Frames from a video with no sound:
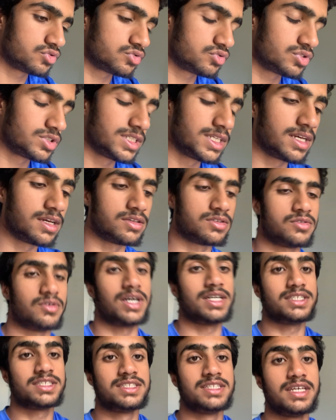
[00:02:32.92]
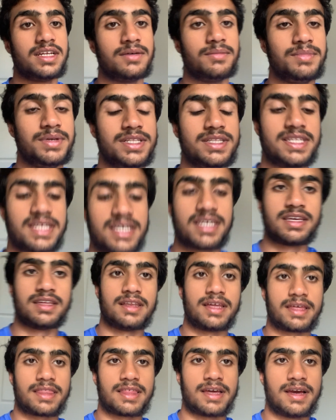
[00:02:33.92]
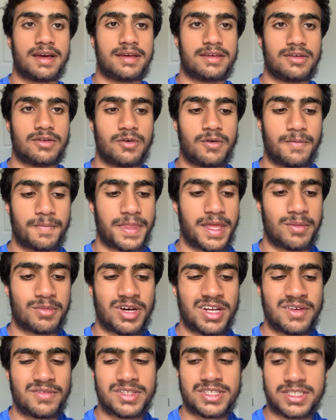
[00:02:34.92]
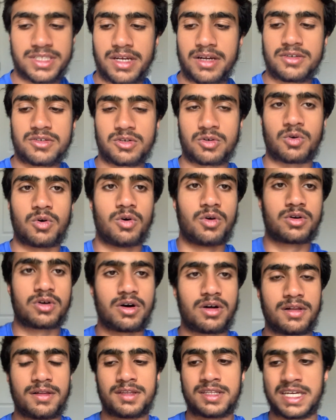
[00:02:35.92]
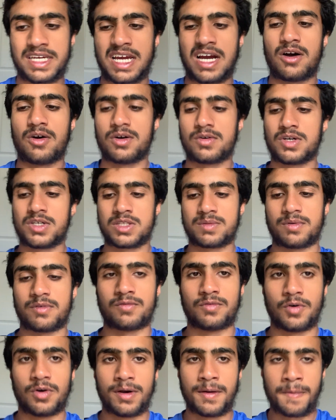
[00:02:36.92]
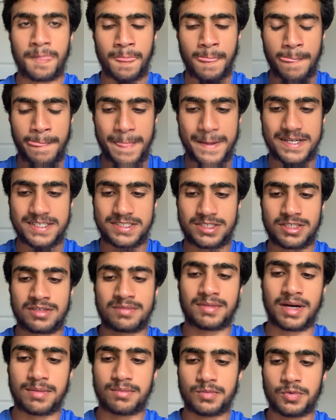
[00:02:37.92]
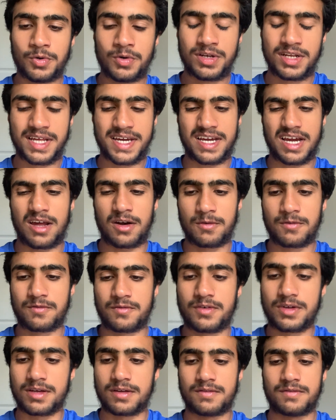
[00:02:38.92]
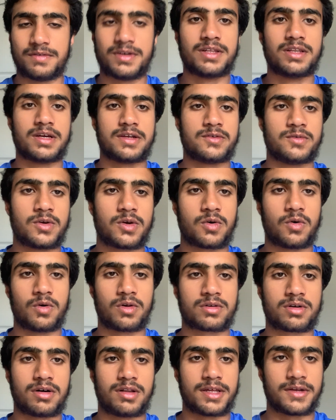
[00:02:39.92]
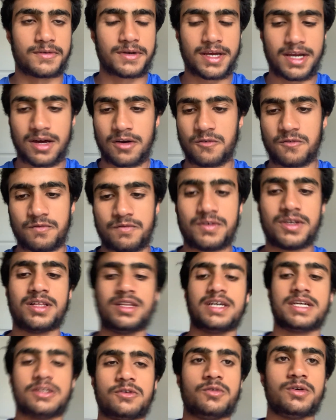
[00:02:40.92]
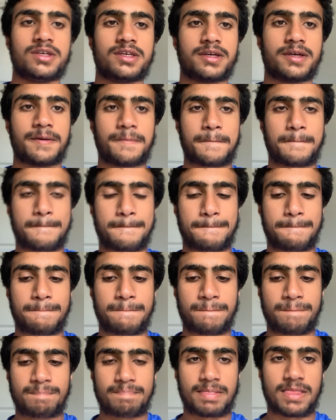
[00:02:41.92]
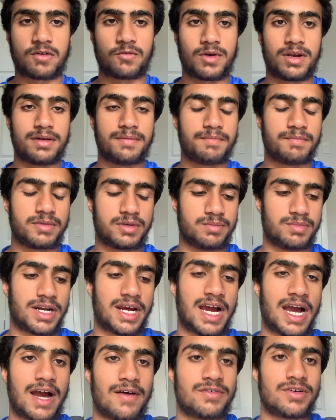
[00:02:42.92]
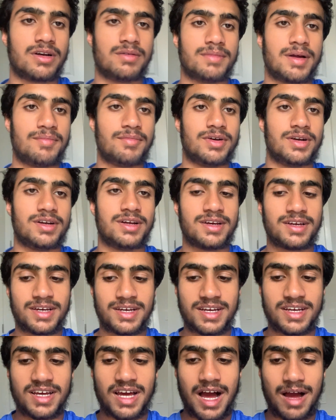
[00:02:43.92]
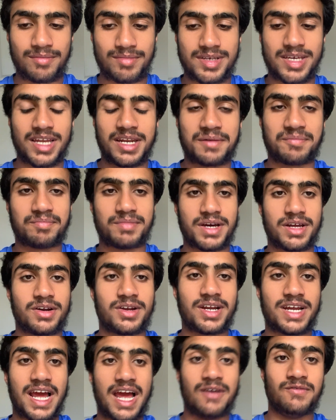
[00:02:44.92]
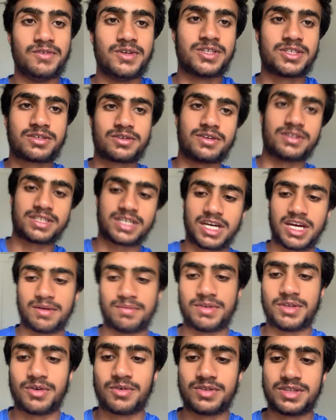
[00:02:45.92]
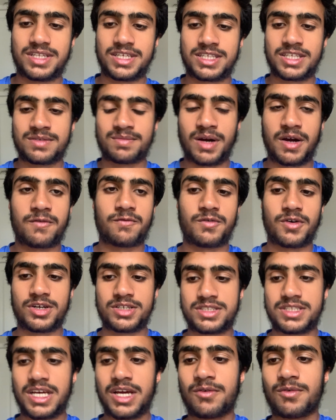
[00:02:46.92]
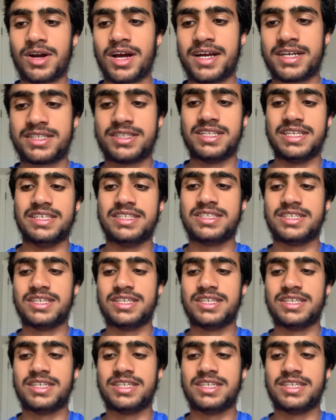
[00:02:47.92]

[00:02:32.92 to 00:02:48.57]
yeah, so I just need to be thinking like that, you know? I'm not even scared to cold call like how I was before. It's just my mood, like, I don't freaking feel like doing cold calling, right? I don't feel like doing it, right? But I have to remember, I'm getting better every single time. You know, this is my first day where I actually